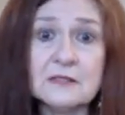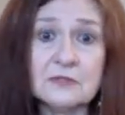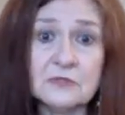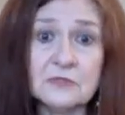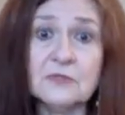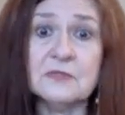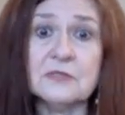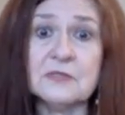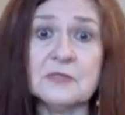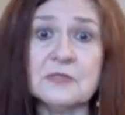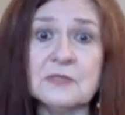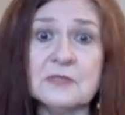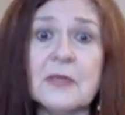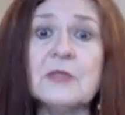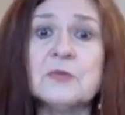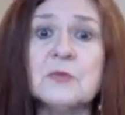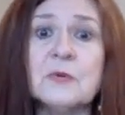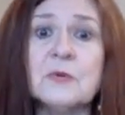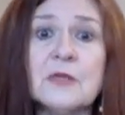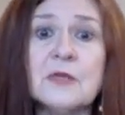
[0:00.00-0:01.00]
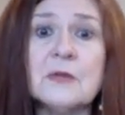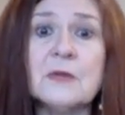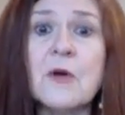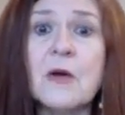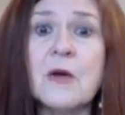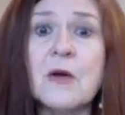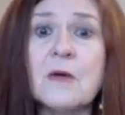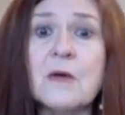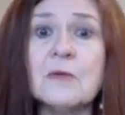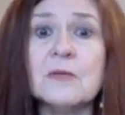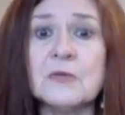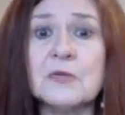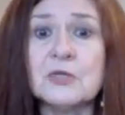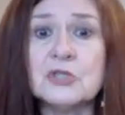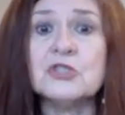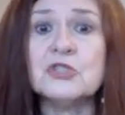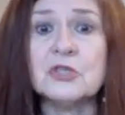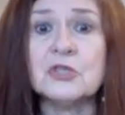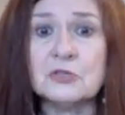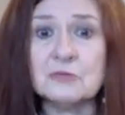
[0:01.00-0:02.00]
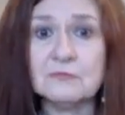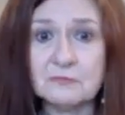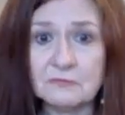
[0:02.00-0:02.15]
do suspect one, they probably should,